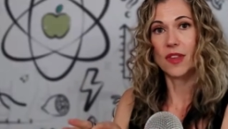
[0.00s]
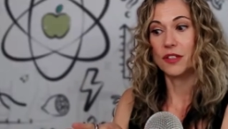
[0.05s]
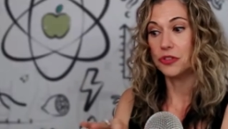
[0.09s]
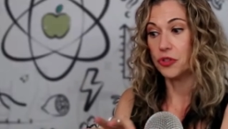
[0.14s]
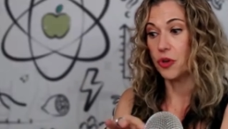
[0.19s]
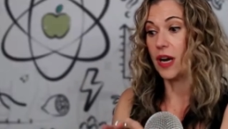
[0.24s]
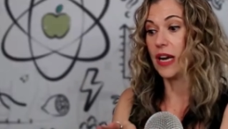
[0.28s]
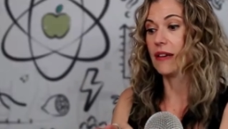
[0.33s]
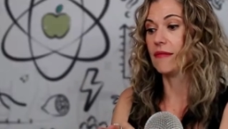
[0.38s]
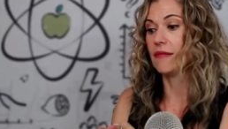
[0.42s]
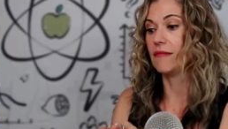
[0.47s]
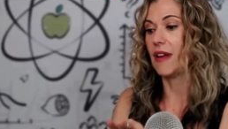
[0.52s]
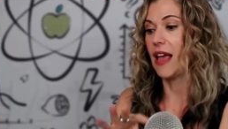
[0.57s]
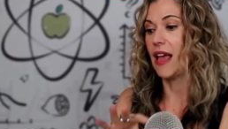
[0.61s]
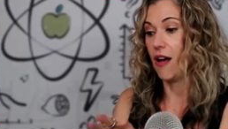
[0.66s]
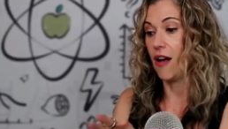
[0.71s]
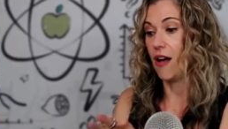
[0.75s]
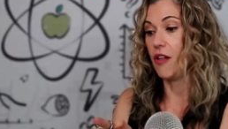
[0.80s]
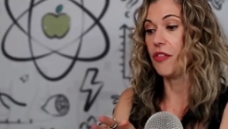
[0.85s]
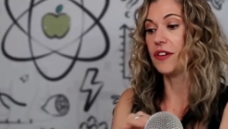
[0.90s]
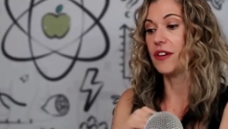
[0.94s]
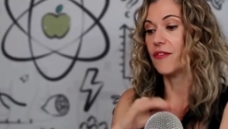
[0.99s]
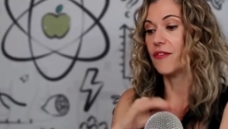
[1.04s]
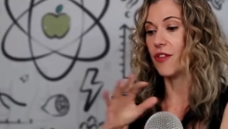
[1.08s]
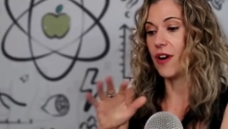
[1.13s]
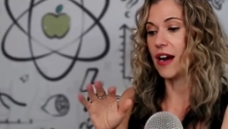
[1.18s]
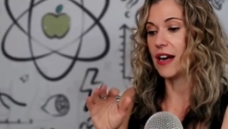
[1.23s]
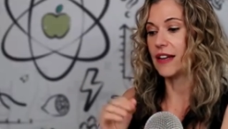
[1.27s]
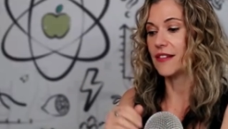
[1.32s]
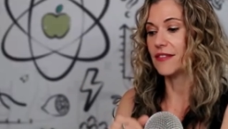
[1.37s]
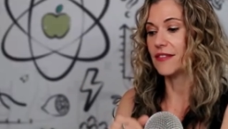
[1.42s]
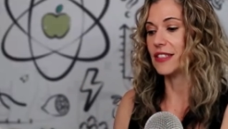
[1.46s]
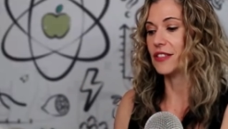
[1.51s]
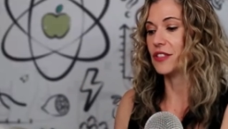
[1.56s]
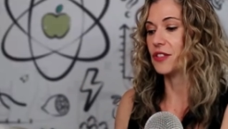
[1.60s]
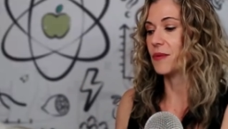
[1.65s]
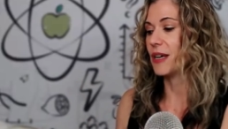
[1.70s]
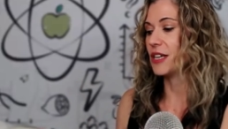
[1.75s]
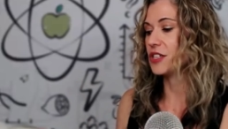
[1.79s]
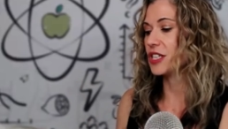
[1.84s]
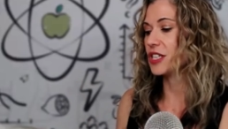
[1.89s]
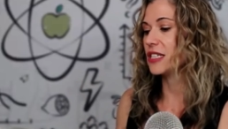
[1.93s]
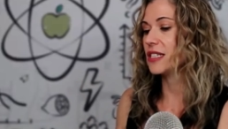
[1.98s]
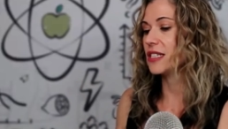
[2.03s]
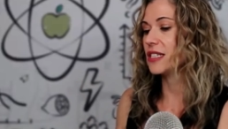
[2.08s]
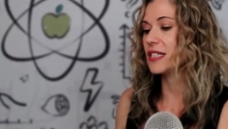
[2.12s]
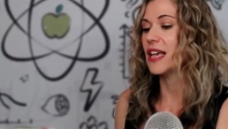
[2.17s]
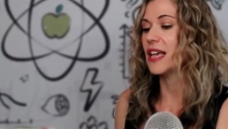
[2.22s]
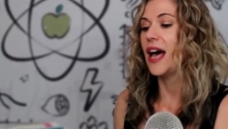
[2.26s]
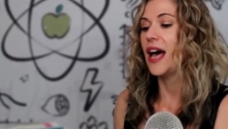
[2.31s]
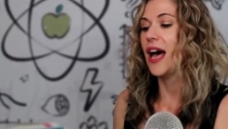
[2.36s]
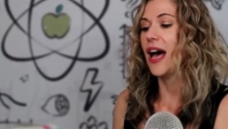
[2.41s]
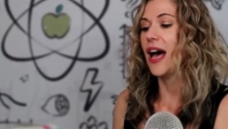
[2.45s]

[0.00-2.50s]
joint health in a variety of situations.